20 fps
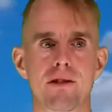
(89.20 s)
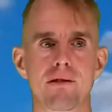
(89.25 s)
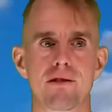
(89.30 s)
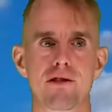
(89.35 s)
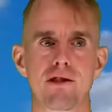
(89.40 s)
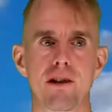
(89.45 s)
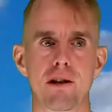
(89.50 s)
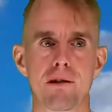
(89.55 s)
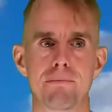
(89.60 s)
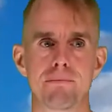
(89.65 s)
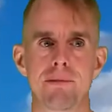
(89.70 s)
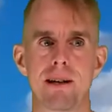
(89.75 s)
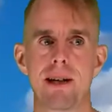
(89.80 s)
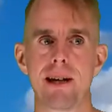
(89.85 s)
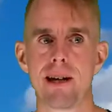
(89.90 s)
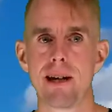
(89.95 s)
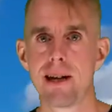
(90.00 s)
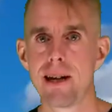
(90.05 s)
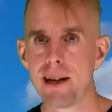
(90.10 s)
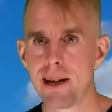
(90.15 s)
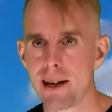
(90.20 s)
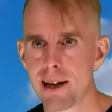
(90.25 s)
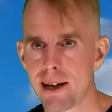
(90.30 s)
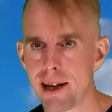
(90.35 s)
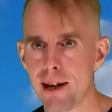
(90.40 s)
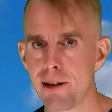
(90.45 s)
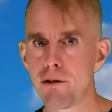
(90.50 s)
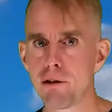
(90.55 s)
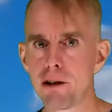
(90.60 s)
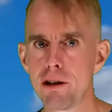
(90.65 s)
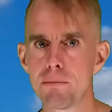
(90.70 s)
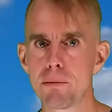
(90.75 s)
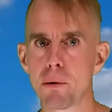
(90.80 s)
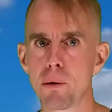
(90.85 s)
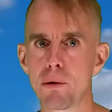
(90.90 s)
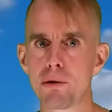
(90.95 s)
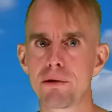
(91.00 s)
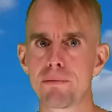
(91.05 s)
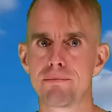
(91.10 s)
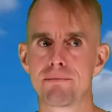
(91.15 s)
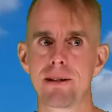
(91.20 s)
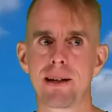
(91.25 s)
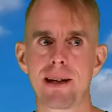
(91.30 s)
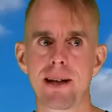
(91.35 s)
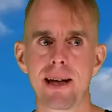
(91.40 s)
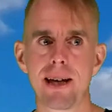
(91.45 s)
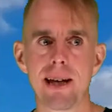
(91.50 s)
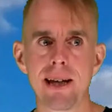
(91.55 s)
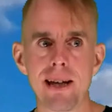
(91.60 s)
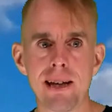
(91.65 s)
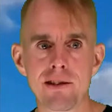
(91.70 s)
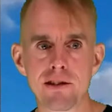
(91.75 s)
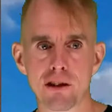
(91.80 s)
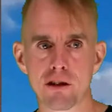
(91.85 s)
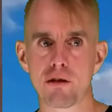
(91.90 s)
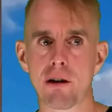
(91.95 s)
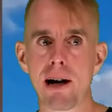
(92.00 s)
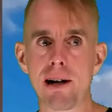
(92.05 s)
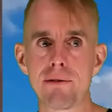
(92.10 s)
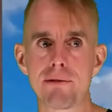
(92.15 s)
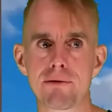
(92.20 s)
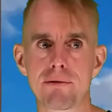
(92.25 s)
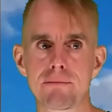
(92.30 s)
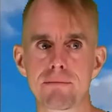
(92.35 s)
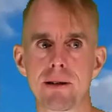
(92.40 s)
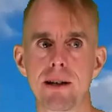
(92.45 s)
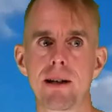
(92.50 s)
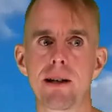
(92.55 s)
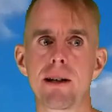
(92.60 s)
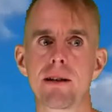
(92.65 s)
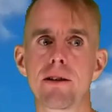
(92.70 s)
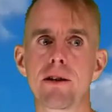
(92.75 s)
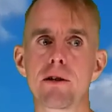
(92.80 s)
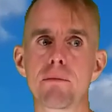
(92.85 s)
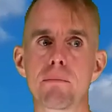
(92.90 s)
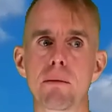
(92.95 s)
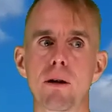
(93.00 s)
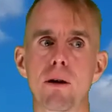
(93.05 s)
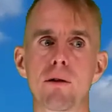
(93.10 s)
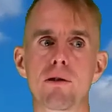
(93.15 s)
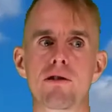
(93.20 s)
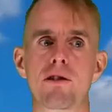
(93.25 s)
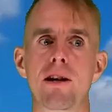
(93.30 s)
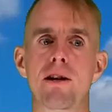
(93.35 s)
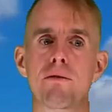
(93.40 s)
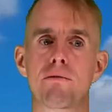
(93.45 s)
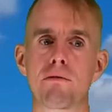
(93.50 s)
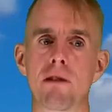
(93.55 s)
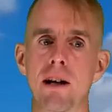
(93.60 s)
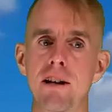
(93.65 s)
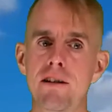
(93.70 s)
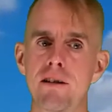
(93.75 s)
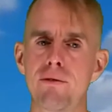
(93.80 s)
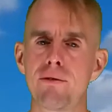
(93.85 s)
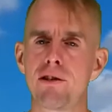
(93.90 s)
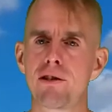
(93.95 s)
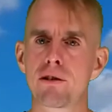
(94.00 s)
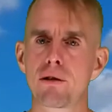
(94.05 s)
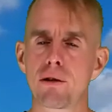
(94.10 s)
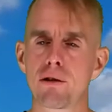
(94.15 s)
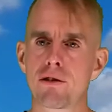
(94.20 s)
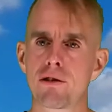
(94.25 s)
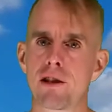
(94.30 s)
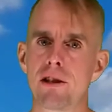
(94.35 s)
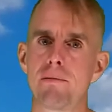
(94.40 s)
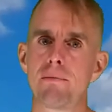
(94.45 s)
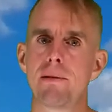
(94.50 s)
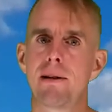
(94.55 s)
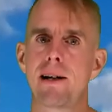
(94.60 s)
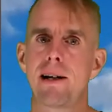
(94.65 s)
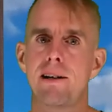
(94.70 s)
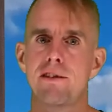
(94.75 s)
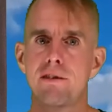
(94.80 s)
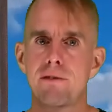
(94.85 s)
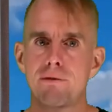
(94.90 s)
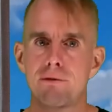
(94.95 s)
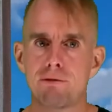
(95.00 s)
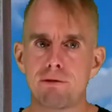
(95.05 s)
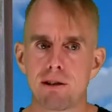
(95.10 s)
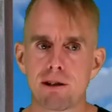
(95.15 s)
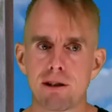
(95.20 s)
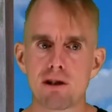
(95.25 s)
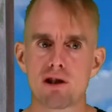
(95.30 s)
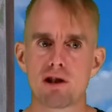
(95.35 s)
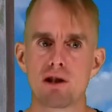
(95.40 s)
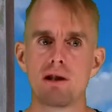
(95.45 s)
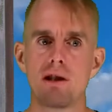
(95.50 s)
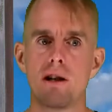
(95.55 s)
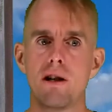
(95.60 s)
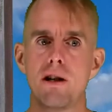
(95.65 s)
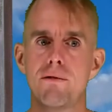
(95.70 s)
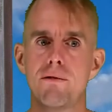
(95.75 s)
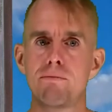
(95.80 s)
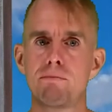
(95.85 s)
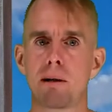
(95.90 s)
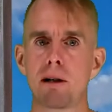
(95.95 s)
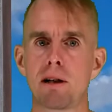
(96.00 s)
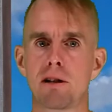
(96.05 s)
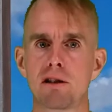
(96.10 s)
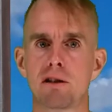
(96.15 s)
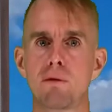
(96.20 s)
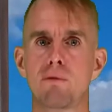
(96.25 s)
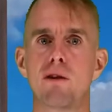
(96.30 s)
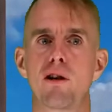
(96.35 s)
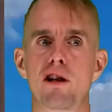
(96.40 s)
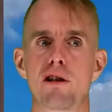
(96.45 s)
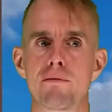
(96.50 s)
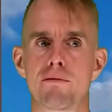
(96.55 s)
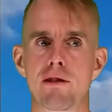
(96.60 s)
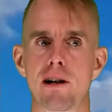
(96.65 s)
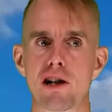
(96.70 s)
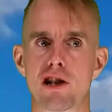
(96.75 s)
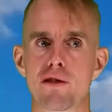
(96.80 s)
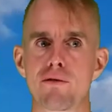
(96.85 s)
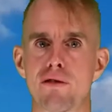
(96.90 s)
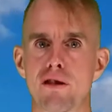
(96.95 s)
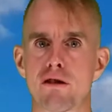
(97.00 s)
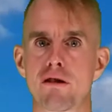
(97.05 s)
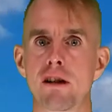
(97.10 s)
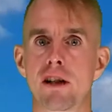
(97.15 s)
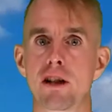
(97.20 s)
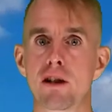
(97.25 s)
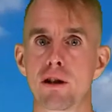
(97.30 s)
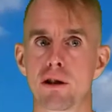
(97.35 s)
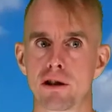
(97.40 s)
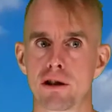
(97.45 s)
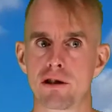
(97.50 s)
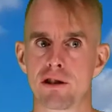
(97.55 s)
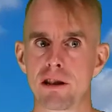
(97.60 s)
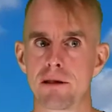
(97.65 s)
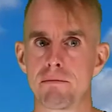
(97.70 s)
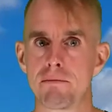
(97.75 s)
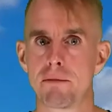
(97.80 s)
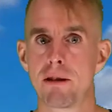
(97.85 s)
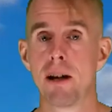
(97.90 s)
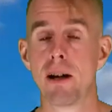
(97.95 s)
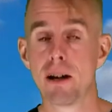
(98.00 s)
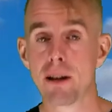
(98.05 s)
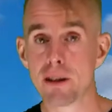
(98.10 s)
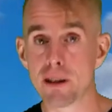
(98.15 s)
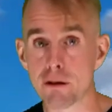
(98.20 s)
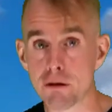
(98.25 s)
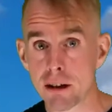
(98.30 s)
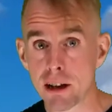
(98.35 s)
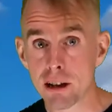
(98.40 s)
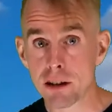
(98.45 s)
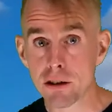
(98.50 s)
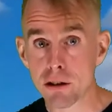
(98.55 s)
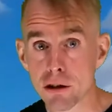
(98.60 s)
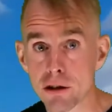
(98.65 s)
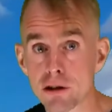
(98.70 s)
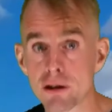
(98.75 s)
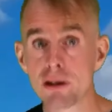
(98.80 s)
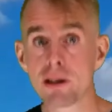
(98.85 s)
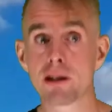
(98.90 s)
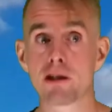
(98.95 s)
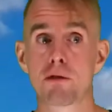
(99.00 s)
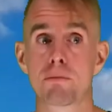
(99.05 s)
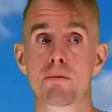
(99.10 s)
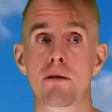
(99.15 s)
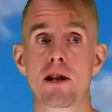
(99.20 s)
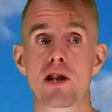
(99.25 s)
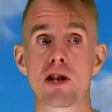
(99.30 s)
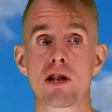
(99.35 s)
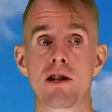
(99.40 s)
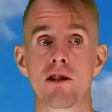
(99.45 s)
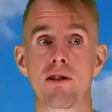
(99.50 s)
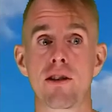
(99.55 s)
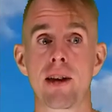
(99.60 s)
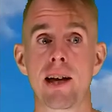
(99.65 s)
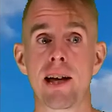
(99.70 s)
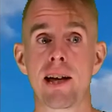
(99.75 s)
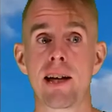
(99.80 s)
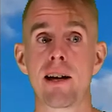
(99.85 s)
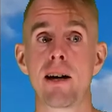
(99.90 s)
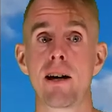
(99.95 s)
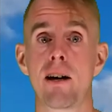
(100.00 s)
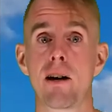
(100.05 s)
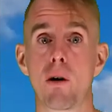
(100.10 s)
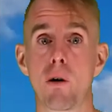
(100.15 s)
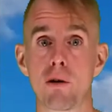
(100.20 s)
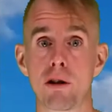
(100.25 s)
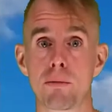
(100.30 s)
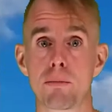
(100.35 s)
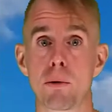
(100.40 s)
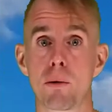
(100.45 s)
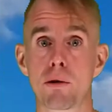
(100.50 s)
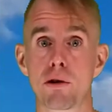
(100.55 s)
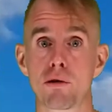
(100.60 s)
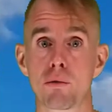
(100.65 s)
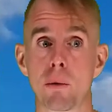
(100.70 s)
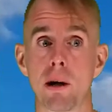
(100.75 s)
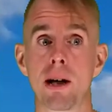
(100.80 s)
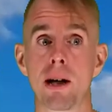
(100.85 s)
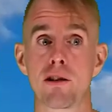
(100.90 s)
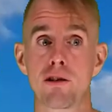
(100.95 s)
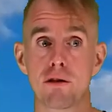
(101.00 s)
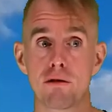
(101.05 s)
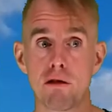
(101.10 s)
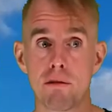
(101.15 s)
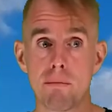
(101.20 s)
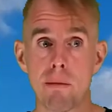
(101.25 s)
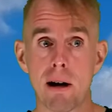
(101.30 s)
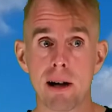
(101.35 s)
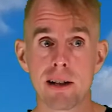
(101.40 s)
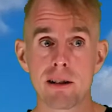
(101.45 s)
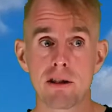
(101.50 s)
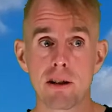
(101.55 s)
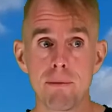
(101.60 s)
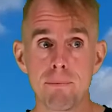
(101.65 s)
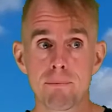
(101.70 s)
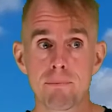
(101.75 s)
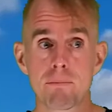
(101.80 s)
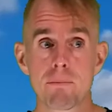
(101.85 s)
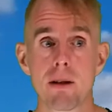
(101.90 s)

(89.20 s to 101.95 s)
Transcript: So, here on the board is a graph that plots out relative viscosity as a function of particle volume fraction for Krieger Dougherty. The Krieger Dougherty expression is there on the board as well as a reminder.